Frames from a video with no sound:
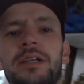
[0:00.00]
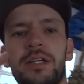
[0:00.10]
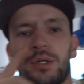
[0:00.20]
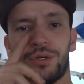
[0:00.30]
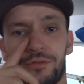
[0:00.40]

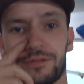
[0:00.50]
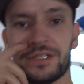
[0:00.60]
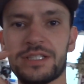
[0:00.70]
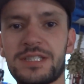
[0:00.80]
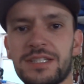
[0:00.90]
gonna call it for
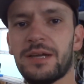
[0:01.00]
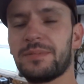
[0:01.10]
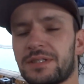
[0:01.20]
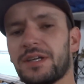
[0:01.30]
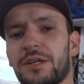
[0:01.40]
this
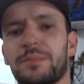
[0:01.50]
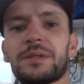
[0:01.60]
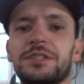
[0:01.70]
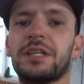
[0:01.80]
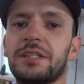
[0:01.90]
episode,
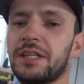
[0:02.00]
but check out the